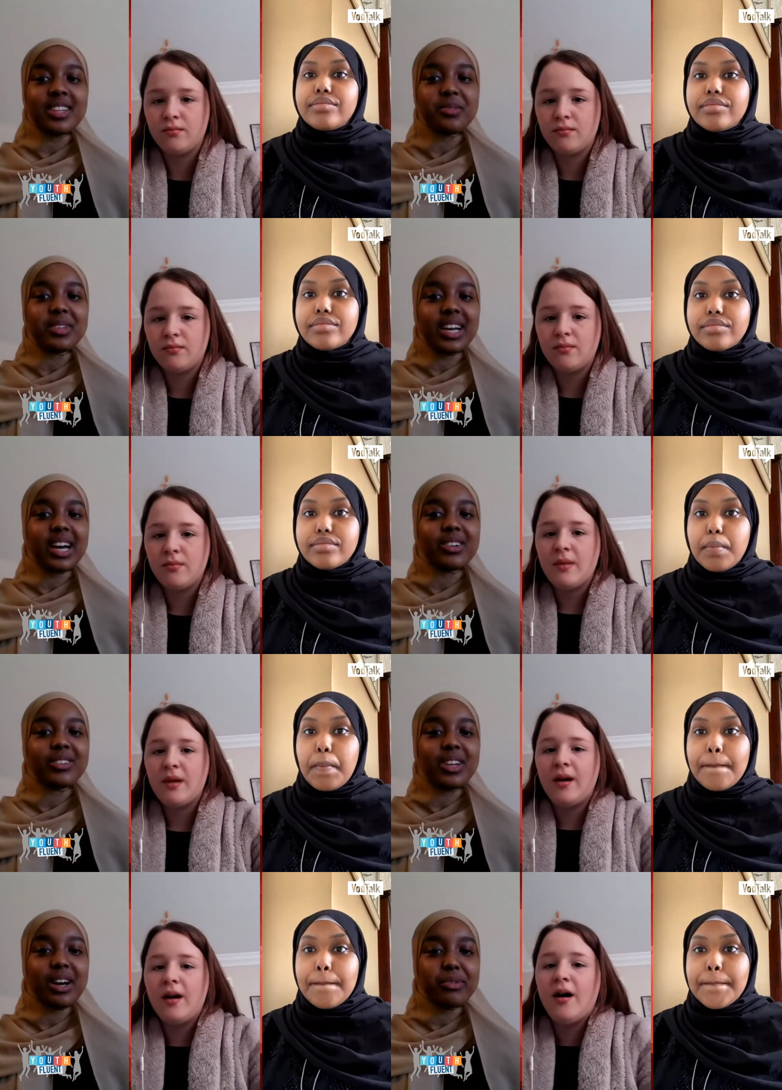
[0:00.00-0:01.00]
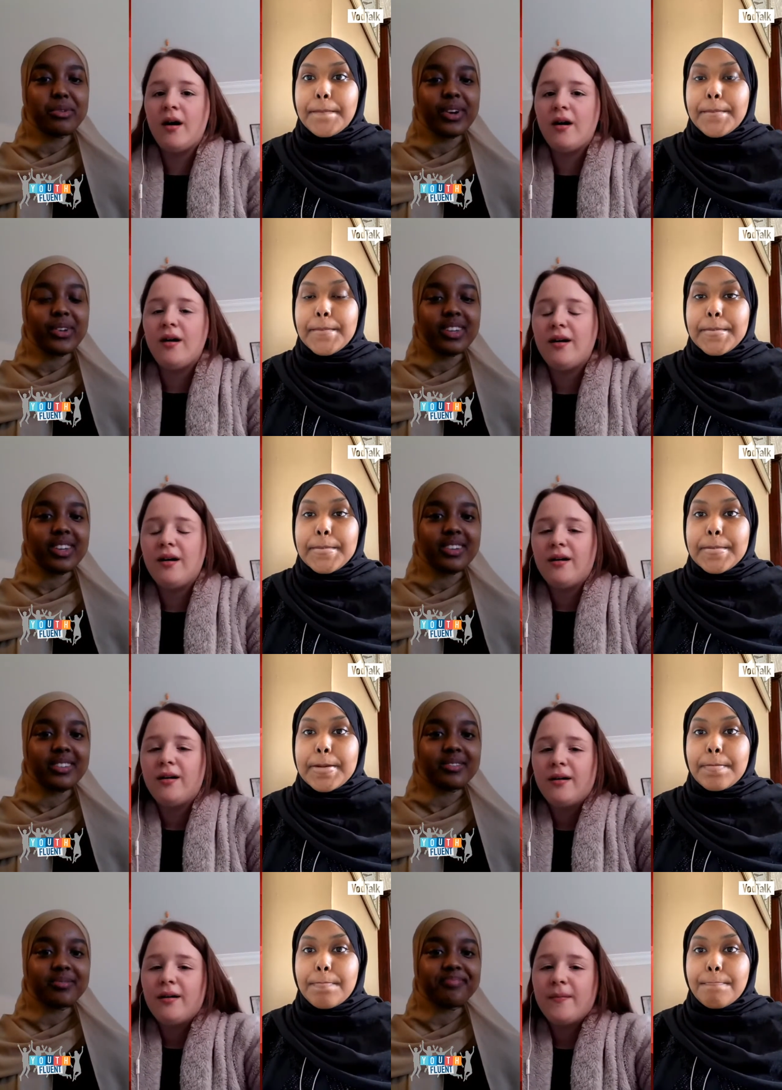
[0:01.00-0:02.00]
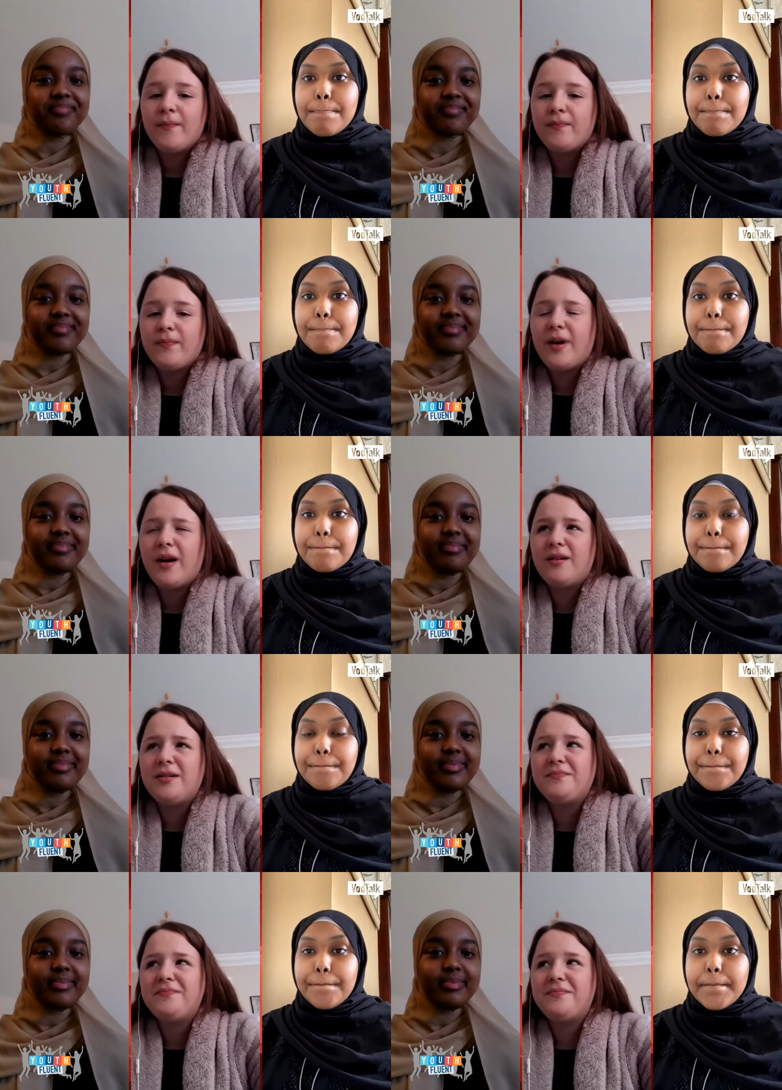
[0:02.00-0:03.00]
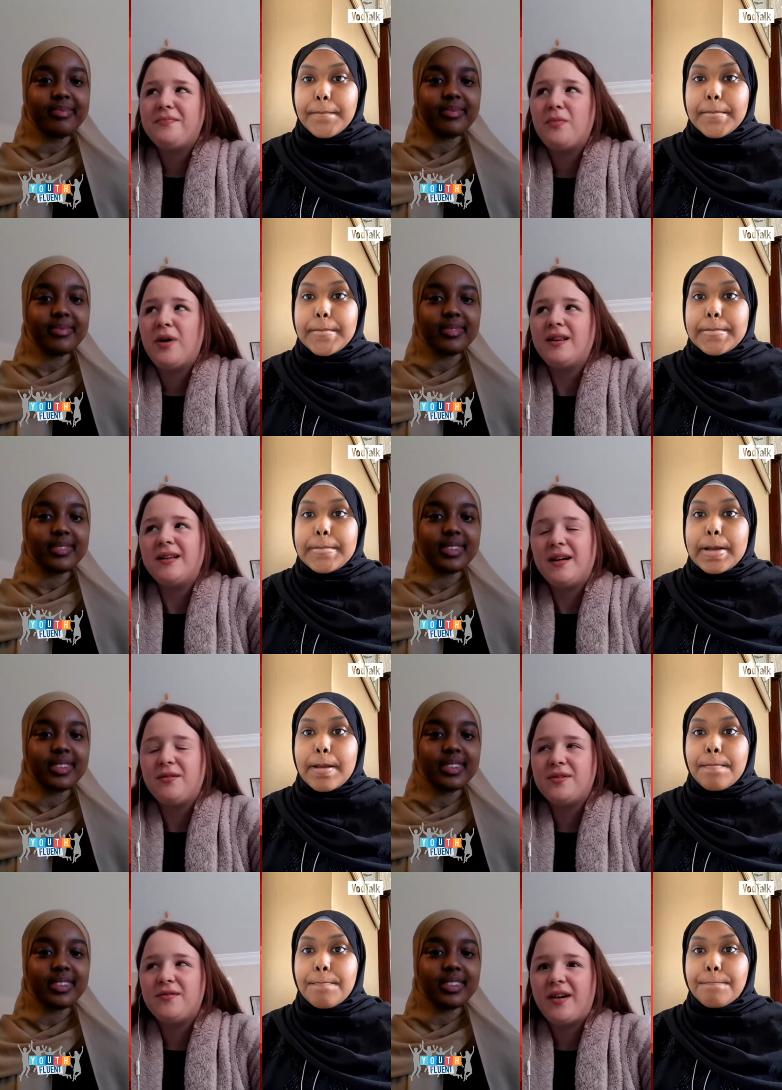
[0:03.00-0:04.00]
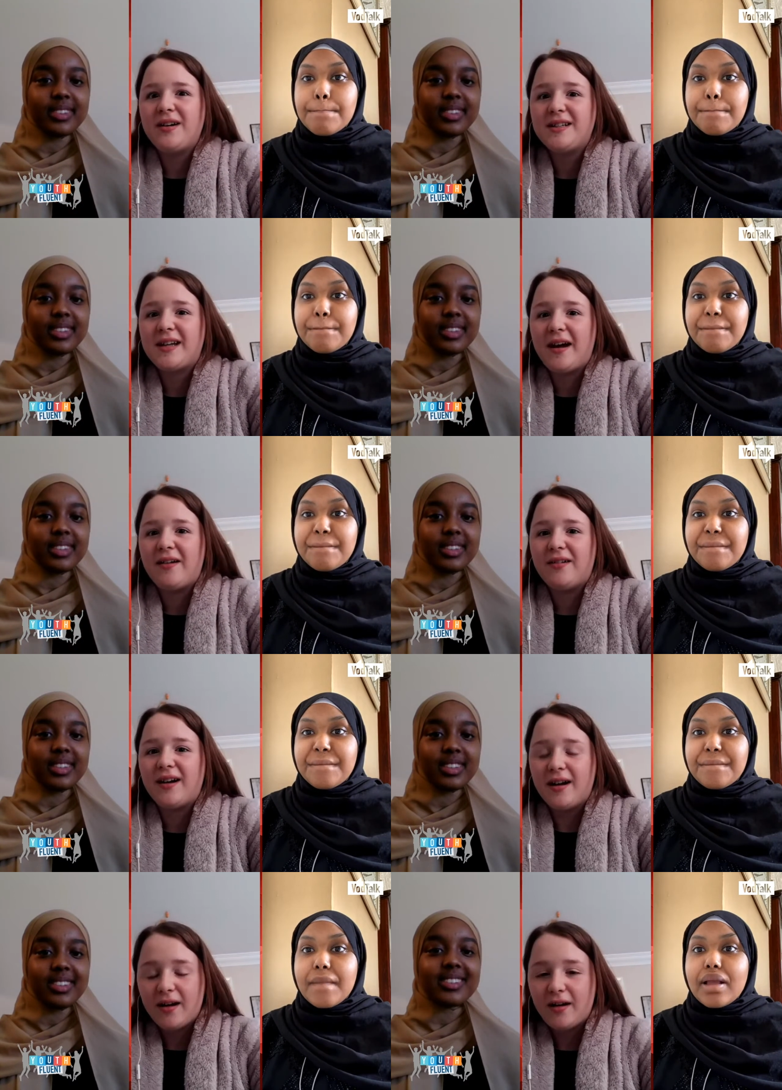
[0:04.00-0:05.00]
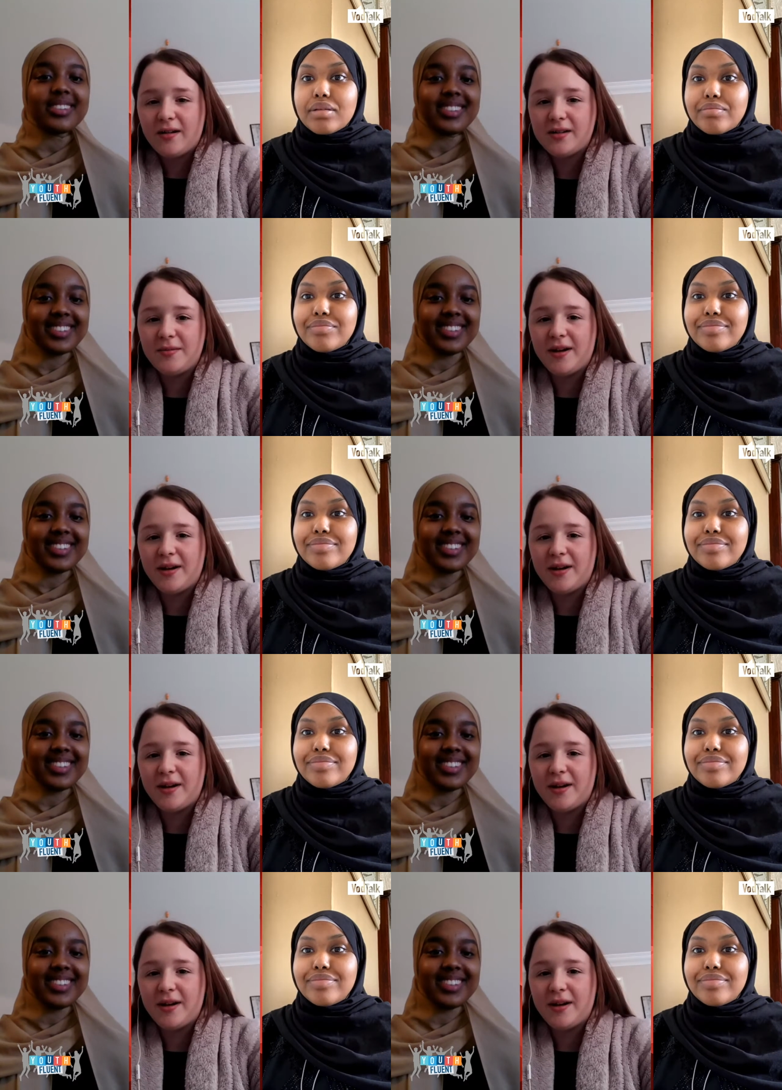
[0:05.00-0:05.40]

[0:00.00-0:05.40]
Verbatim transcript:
Speaker 1: Luisa, how have you found it? Um,
Speaker 2: well, it was very scary, to be